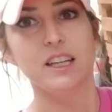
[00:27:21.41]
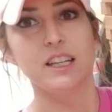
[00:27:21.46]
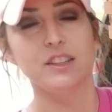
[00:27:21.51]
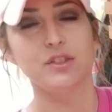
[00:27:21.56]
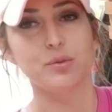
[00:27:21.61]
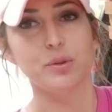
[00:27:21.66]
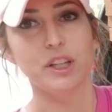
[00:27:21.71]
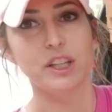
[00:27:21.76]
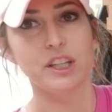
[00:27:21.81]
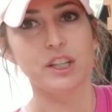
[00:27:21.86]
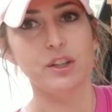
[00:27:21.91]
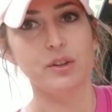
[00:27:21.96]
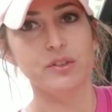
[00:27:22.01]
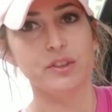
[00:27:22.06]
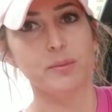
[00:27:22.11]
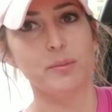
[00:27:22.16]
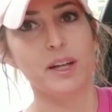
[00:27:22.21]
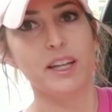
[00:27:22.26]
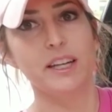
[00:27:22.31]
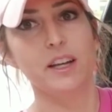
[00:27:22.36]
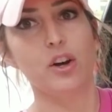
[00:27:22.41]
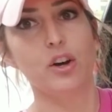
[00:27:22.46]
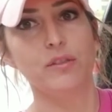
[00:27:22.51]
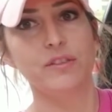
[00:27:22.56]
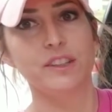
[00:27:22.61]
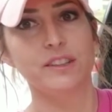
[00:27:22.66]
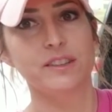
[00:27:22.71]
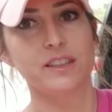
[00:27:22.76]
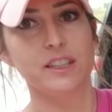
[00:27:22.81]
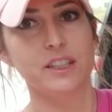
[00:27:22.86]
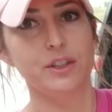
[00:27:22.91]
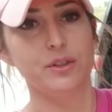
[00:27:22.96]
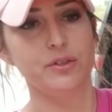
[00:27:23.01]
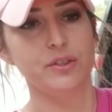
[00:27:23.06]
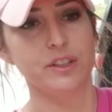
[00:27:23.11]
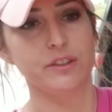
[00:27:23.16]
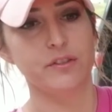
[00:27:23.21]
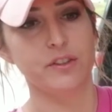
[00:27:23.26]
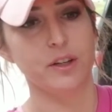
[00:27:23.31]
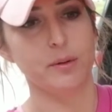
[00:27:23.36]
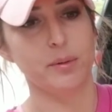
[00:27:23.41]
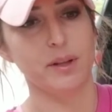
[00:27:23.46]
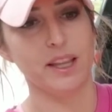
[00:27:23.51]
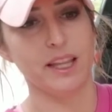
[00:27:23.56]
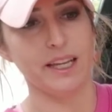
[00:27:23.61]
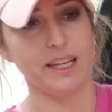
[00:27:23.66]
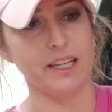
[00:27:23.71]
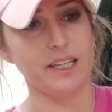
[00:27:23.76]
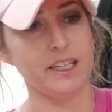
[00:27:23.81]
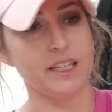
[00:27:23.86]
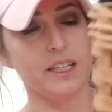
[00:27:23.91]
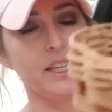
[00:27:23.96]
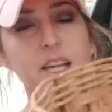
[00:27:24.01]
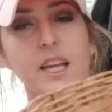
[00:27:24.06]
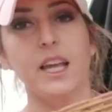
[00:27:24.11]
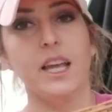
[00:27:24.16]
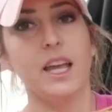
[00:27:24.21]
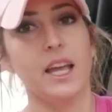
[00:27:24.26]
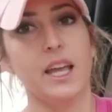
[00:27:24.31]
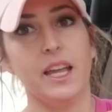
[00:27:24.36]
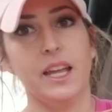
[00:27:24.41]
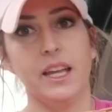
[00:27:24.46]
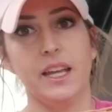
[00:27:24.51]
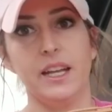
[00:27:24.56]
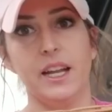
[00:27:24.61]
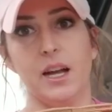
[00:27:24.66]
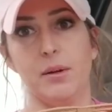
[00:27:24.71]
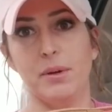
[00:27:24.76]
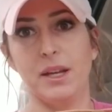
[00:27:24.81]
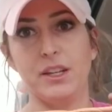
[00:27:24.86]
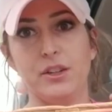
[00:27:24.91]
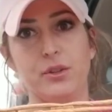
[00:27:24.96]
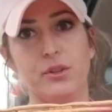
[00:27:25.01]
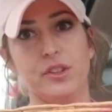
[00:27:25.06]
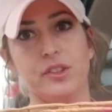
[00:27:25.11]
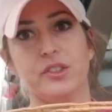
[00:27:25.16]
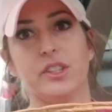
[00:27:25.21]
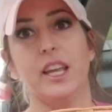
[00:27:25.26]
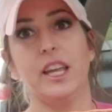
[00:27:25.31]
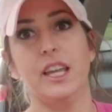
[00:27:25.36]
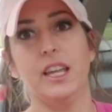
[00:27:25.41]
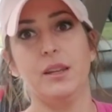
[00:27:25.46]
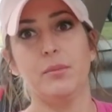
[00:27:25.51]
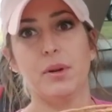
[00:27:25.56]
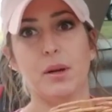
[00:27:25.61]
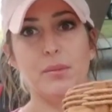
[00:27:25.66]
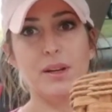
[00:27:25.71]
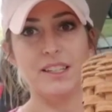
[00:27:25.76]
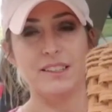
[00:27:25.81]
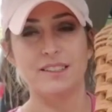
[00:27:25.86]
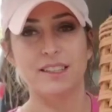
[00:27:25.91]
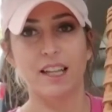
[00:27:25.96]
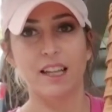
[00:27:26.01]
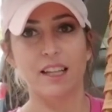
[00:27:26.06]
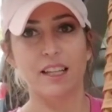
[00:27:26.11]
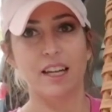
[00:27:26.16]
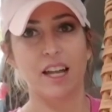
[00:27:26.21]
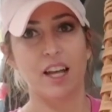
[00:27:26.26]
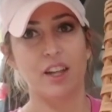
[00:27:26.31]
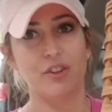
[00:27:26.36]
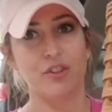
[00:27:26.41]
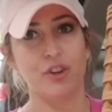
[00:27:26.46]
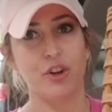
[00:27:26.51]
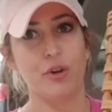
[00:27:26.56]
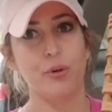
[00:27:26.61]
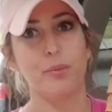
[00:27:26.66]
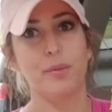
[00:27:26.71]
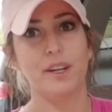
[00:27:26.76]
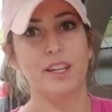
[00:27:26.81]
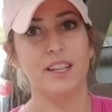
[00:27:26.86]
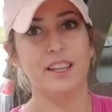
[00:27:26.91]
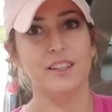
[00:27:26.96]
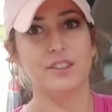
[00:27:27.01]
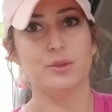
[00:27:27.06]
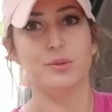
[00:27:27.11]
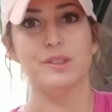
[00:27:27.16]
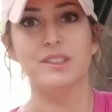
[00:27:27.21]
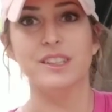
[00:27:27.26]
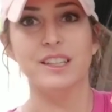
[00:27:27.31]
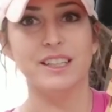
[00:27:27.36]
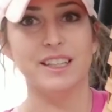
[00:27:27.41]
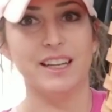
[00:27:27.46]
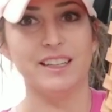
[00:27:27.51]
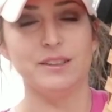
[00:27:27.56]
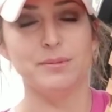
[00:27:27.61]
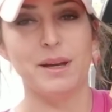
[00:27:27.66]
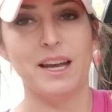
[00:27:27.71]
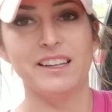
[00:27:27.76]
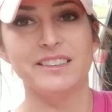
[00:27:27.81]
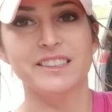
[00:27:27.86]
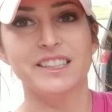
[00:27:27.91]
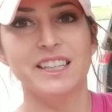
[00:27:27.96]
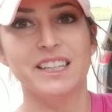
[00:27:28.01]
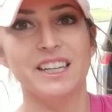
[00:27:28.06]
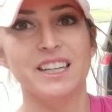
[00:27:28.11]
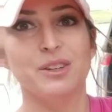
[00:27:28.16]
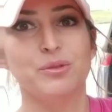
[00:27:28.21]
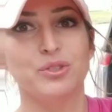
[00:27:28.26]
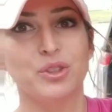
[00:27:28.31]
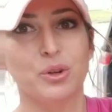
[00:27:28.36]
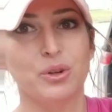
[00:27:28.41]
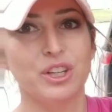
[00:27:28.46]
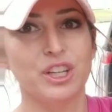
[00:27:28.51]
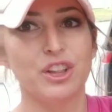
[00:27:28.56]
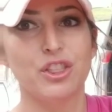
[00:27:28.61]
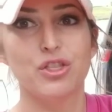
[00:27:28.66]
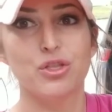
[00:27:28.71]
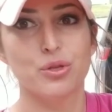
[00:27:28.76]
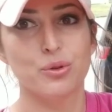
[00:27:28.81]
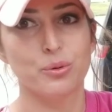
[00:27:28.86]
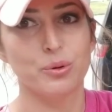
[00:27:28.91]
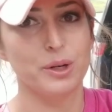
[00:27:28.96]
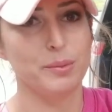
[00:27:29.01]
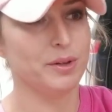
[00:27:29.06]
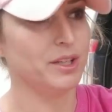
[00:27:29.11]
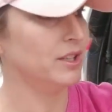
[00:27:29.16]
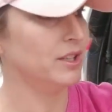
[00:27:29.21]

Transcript: it's really cute. Somebody obviously used it for a plant, and I might do the same. I might sell it. I don't know, but this was a nice basket, and it was only three